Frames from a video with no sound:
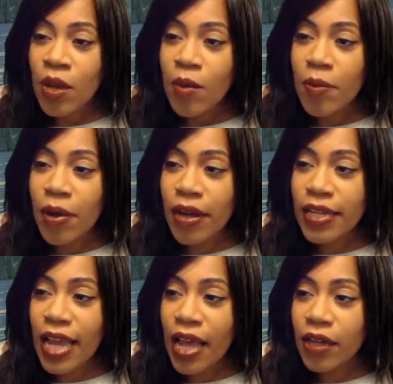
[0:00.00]
But
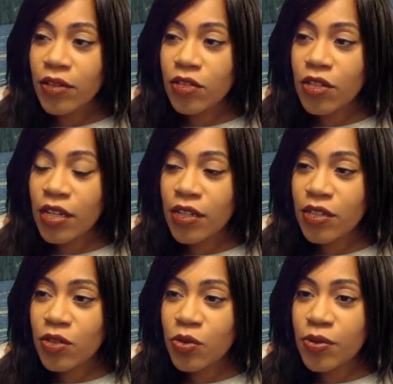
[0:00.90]
yeah,
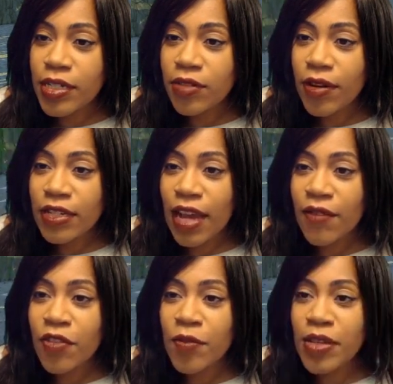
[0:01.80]
it's always great to
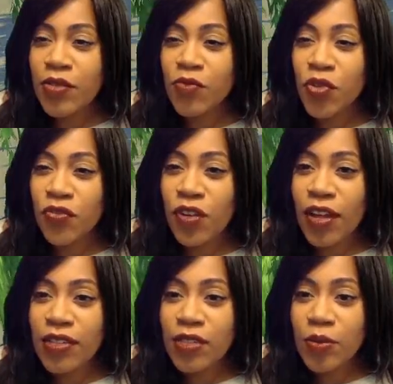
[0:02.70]
have them in roof
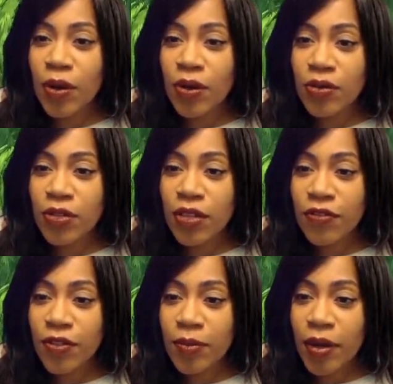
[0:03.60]
lines as well, so they
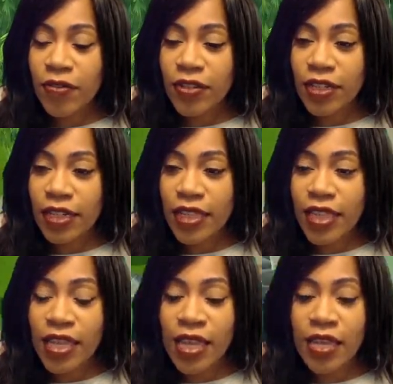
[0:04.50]
fit perfectly in
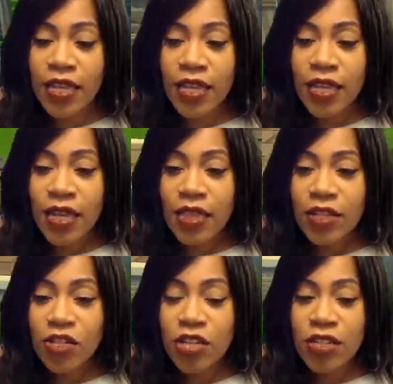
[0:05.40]
there.
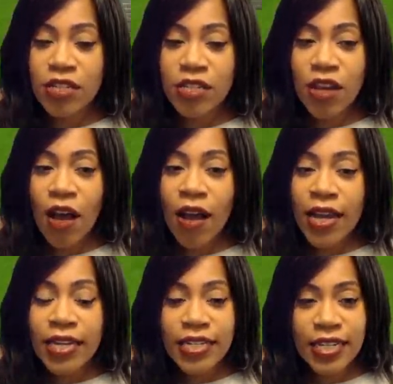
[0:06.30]
But just a
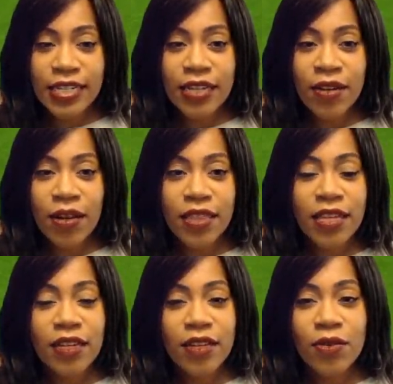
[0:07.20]
tiny detail. I
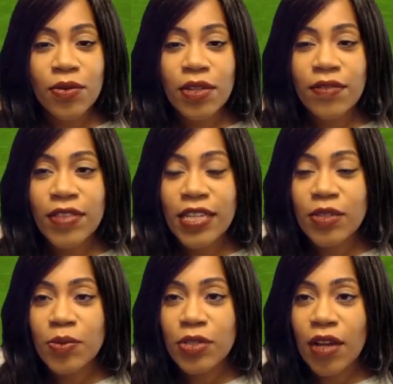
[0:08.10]
think all of
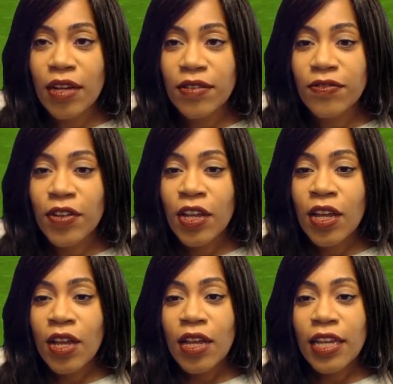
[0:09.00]
this was kind of
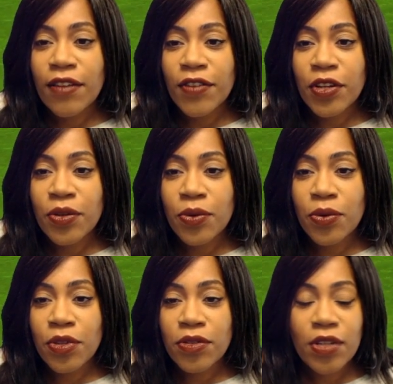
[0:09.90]
giving you
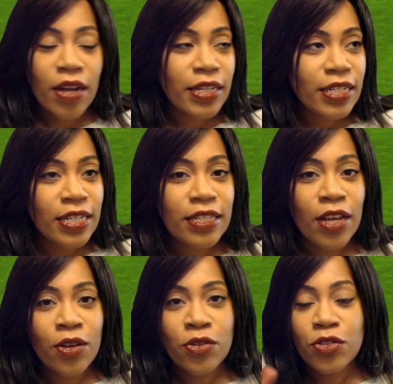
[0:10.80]
all those tiny
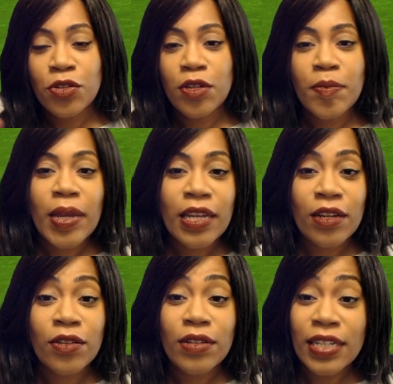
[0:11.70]
details so you can make
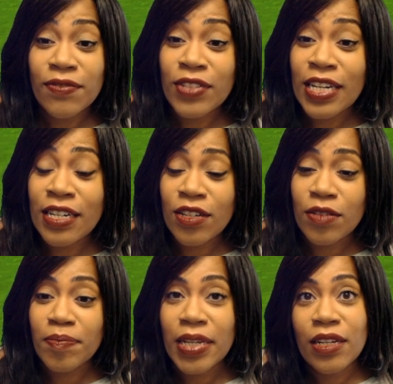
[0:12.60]
it look lived in
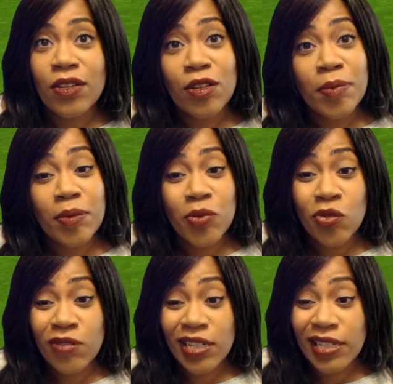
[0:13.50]
and make it look a bit
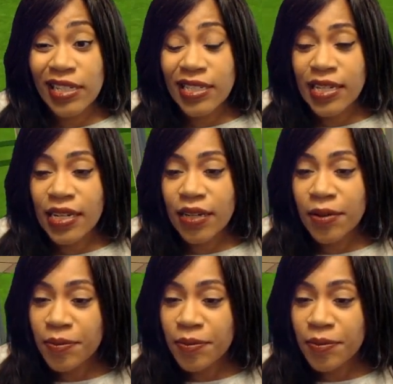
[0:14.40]
more realistic.